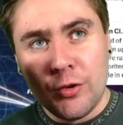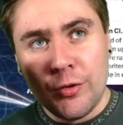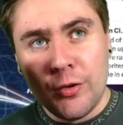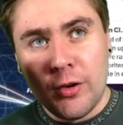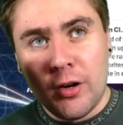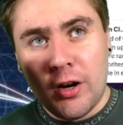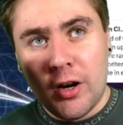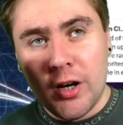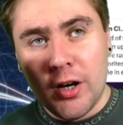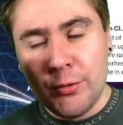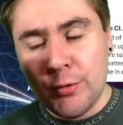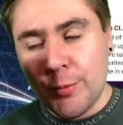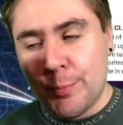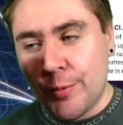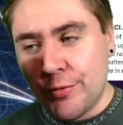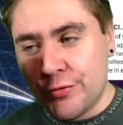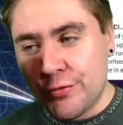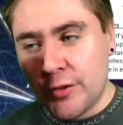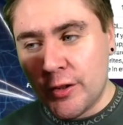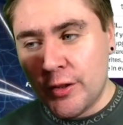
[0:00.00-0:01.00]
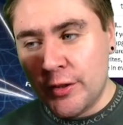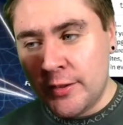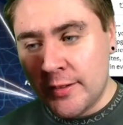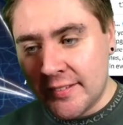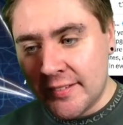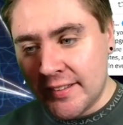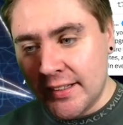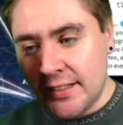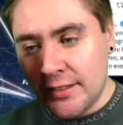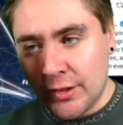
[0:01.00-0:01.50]
I would prefer to
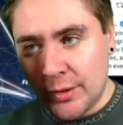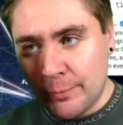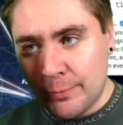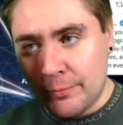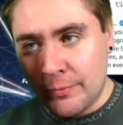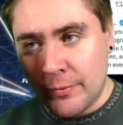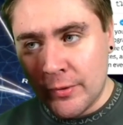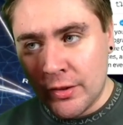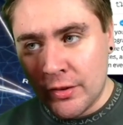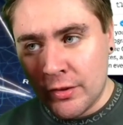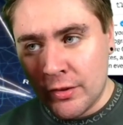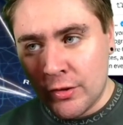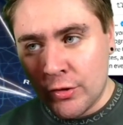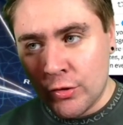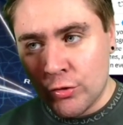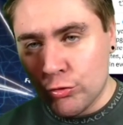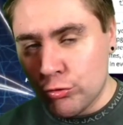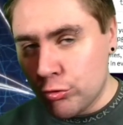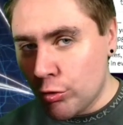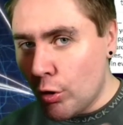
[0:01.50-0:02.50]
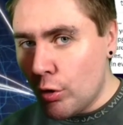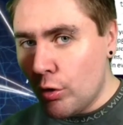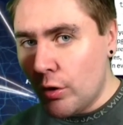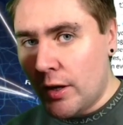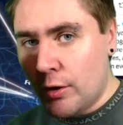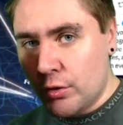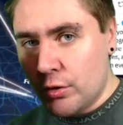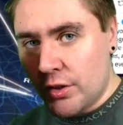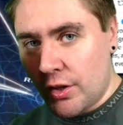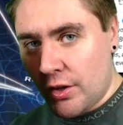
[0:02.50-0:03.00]
see them roll
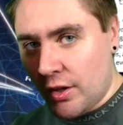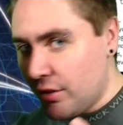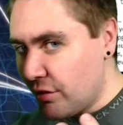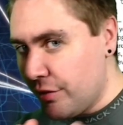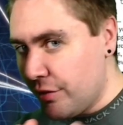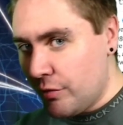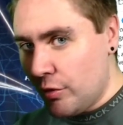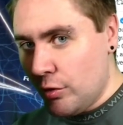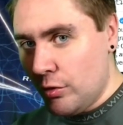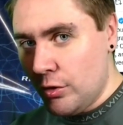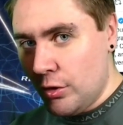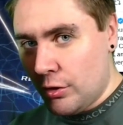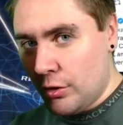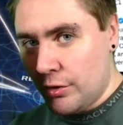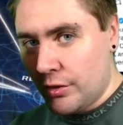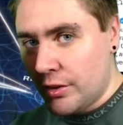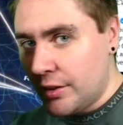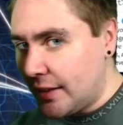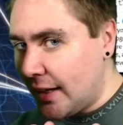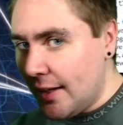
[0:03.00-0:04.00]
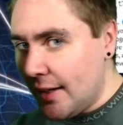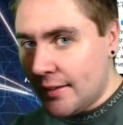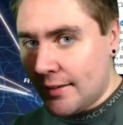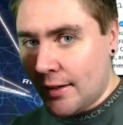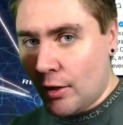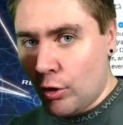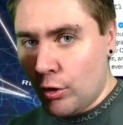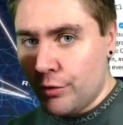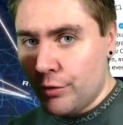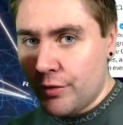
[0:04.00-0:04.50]
out the likes of New York, get that
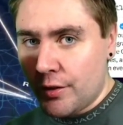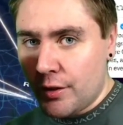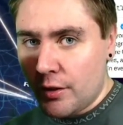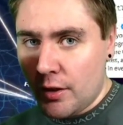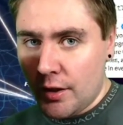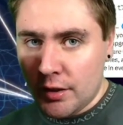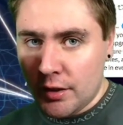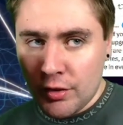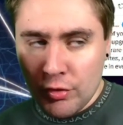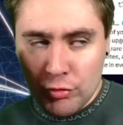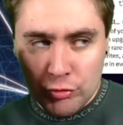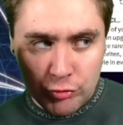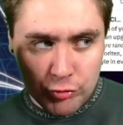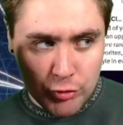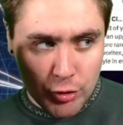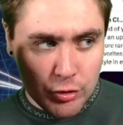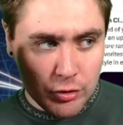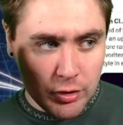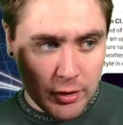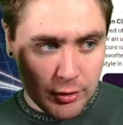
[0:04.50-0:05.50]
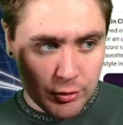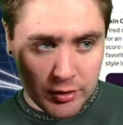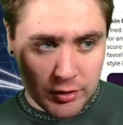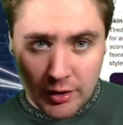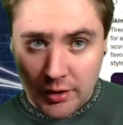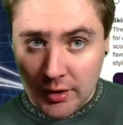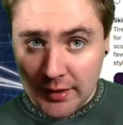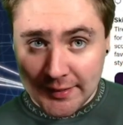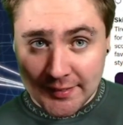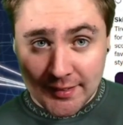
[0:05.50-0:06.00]
over the line, roll out the
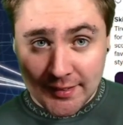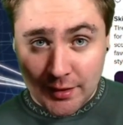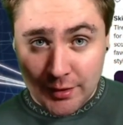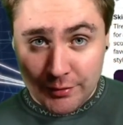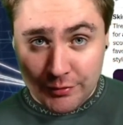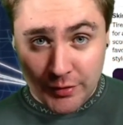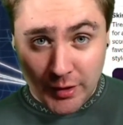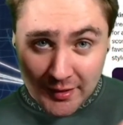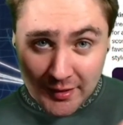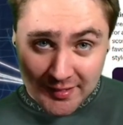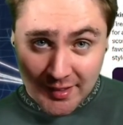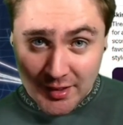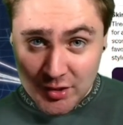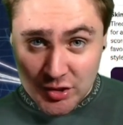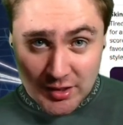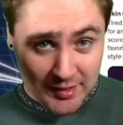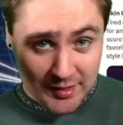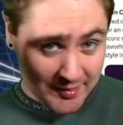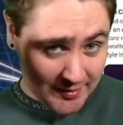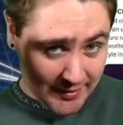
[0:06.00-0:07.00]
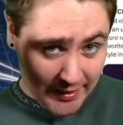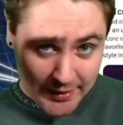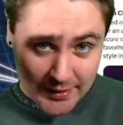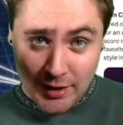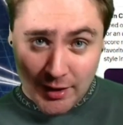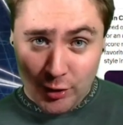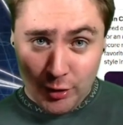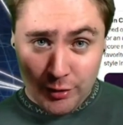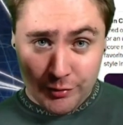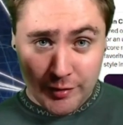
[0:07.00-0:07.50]
likes of Los Angeles, get that
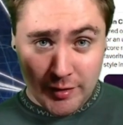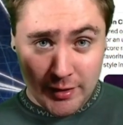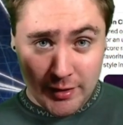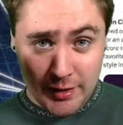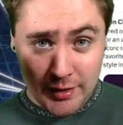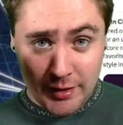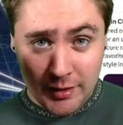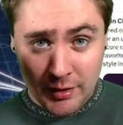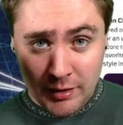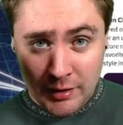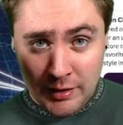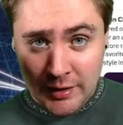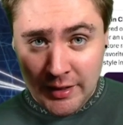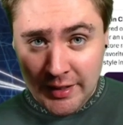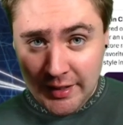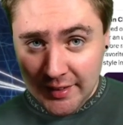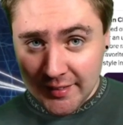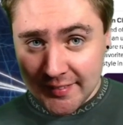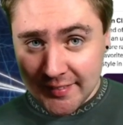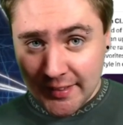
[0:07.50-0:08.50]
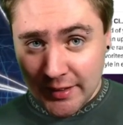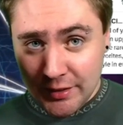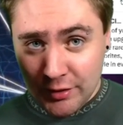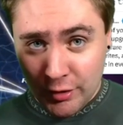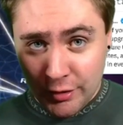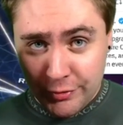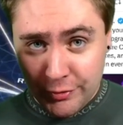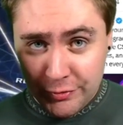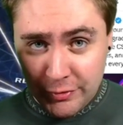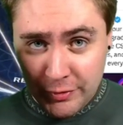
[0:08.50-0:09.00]
over the line, instead
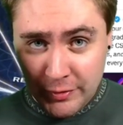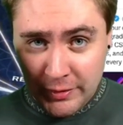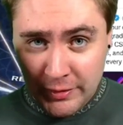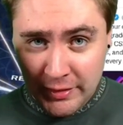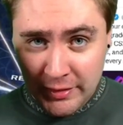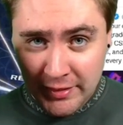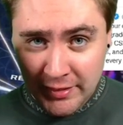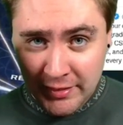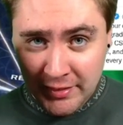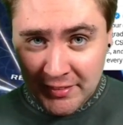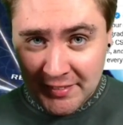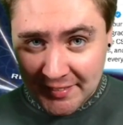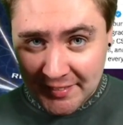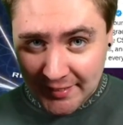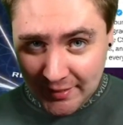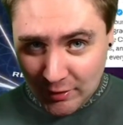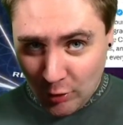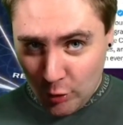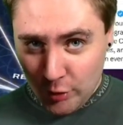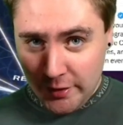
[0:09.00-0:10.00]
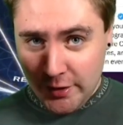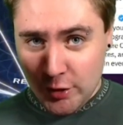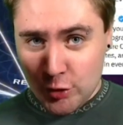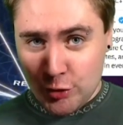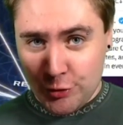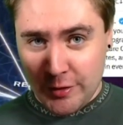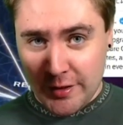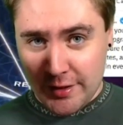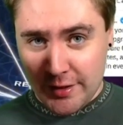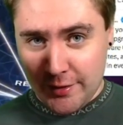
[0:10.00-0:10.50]
of slowly
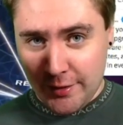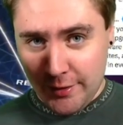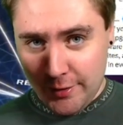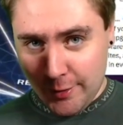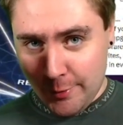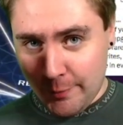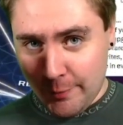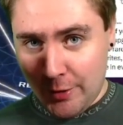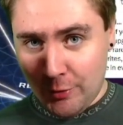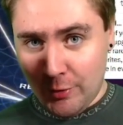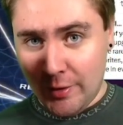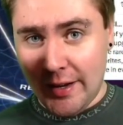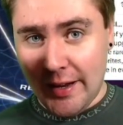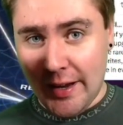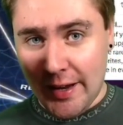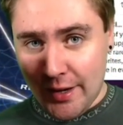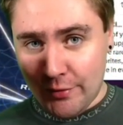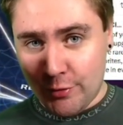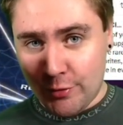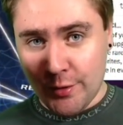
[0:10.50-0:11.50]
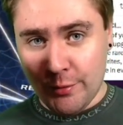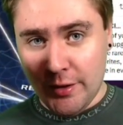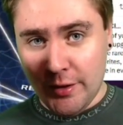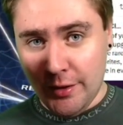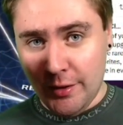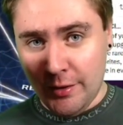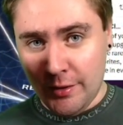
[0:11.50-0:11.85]
trickling them out everywhere.